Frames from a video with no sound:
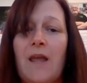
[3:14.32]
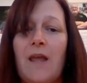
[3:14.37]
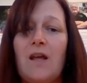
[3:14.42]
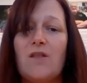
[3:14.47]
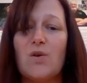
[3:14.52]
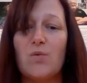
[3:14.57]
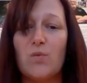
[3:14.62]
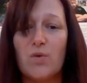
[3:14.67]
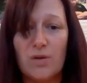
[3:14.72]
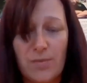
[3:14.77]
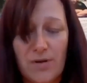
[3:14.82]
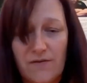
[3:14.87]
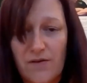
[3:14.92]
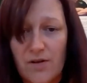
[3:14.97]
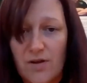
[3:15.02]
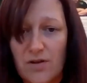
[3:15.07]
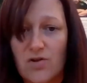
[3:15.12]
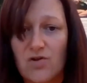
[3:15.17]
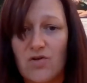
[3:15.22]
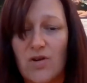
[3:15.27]
There will be
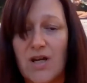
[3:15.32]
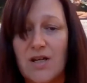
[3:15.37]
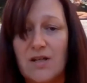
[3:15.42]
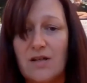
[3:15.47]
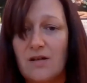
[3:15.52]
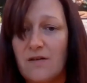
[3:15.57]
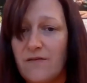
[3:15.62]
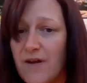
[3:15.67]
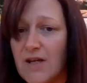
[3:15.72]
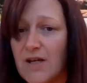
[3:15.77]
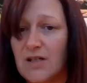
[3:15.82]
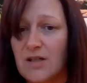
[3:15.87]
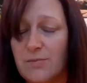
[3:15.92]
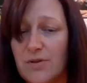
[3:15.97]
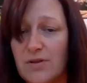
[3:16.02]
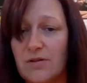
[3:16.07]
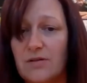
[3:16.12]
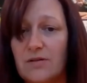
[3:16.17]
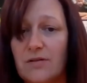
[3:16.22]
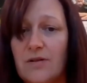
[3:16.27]
further training
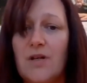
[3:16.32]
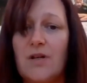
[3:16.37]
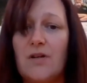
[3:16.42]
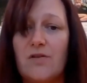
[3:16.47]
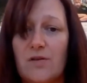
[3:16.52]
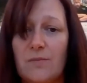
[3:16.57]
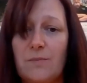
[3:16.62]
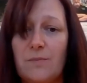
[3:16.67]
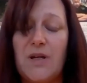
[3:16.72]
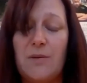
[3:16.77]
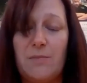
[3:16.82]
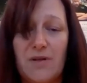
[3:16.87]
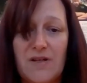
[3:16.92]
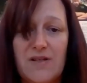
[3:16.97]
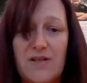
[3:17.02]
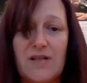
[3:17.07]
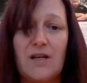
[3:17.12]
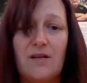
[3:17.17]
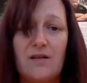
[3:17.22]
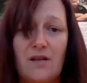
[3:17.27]
available. Some people are
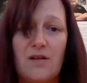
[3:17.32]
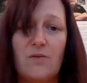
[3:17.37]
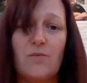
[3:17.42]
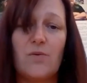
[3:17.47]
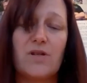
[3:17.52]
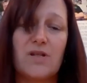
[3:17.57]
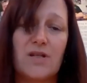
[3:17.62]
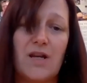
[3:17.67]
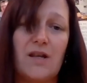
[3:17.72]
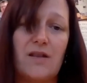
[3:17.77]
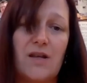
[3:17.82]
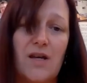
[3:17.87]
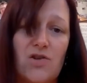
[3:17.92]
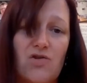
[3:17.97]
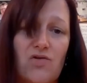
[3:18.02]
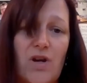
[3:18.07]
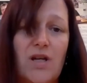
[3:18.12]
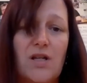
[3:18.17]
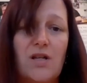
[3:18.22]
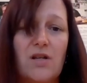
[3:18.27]
saying that they want to get their
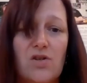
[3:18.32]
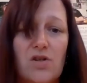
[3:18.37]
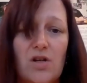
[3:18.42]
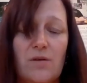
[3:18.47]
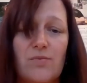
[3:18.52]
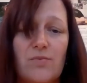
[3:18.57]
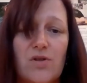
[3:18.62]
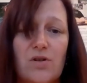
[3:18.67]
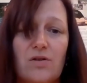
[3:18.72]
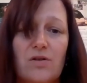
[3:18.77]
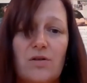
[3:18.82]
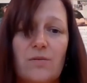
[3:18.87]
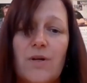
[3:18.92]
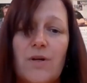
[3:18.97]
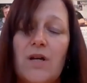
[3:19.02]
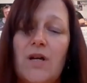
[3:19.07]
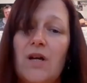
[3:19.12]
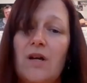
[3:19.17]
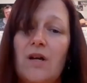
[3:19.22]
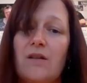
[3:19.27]
training topped up.
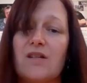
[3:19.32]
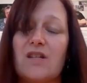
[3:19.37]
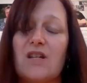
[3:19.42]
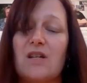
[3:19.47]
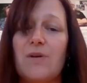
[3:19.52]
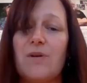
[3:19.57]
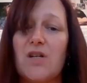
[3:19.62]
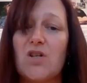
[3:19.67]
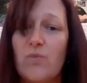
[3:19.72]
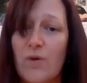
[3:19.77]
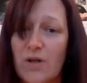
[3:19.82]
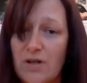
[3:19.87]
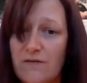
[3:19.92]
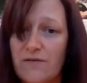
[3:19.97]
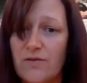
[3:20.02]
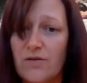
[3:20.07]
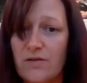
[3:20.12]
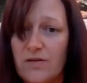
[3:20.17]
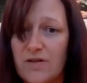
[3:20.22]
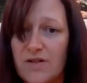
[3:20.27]
There's going to be a
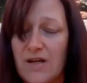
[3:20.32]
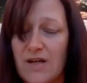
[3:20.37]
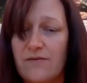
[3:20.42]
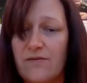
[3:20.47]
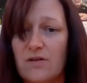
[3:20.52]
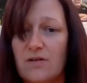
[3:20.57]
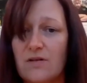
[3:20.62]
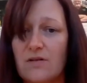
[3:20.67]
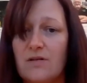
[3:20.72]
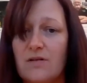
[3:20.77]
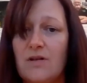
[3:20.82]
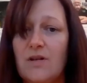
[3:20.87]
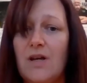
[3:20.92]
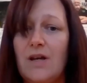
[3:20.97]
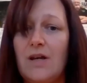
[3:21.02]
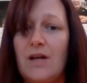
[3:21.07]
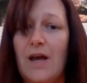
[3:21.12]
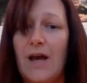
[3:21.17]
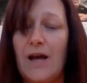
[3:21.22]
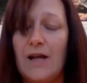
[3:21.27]
24/7
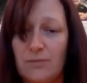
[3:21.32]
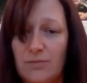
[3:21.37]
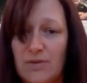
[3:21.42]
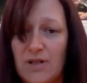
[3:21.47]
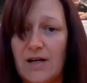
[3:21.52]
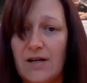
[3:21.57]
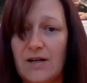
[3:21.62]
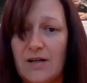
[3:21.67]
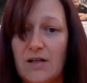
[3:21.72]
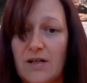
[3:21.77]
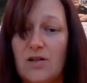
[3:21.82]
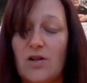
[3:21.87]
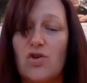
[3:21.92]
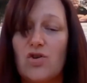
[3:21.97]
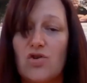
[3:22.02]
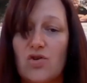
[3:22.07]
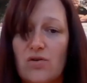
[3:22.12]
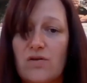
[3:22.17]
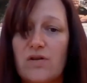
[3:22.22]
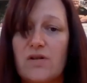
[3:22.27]
helpline
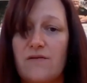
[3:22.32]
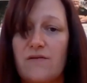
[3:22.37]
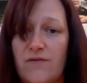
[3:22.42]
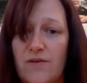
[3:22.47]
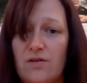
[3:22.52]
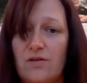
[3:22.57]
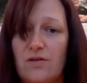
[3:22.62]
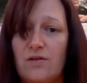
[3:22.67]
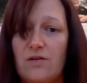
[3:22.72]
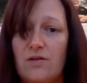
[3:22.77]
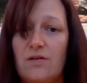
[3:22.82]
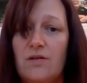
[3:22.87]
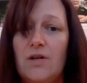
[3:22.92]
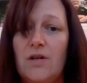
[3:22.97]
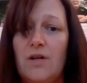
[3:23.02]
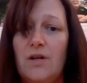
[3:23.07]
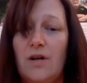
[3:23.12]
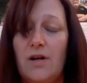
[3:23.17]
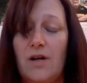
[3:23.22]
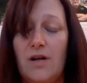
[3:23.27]
just for
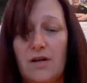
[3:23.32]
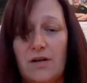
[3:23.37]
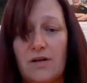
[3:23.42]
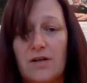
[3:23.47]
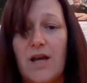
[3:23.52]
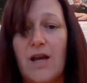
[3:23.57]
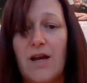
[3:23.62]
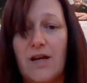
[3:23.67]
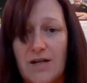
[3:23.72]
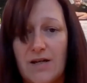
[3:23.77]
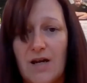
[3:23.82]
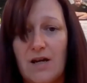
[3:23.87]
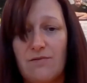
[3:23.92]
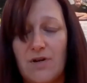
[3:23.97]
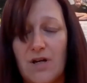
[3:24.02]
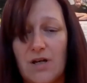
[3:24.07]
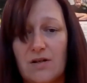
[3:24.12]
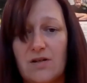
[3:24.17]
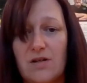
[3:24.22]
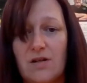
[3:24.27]

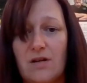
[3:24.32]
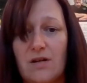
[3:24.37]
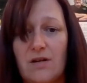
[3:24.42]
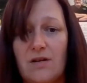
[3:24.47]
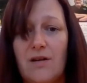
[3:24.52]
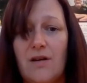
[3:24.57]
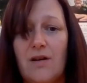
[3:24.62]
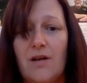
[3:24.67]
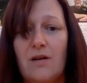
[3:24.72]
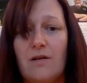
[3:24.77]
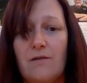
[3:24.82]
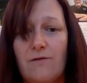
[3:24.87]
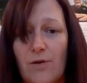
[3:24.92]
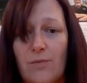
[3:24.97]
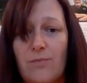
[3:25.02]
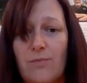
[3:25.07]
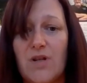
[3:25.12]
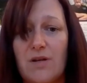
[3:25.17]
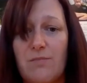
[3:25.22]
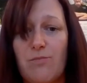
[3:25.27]
CareDirector
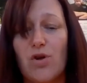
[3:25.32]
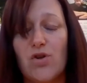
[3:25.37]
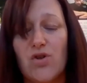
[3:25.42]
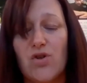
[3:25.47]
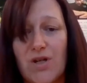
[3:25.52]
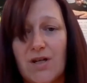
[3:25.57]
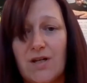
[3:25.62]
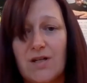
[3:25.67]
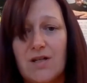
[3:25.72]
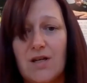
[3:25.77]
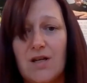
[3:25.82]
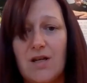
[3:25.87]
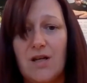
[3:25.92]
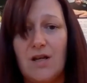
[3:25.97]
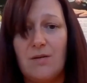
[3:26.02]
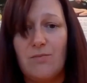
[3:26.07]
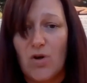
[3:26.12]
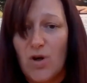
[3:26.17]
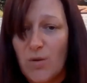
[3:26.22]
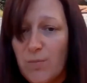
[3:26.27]
from the project
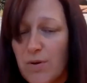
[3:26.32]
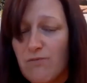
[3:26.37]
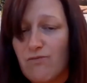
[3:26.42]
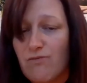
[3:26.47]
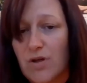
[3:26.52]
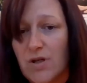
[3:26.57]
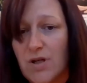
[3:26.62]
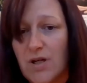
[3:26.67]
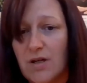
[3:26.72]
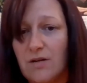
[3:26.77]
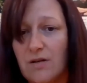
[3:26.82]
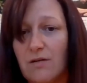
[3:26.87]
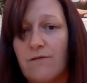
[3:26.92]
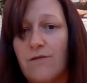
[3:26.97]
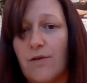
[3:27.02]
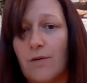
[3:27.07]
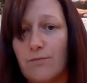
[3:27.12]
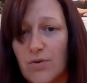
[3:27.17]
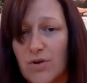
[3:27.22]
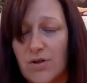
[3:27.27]
team, up and running
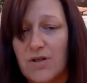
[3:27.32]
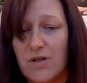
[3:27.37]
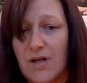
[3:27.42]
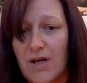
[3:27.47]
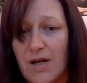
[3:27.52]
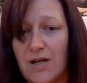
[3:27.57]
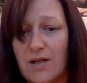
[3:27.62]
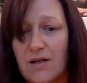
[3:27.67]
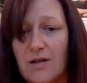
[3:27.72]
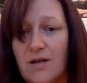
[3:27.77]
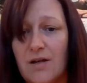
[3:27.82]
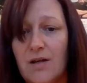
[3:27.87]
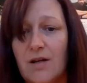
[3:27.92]
from Monday.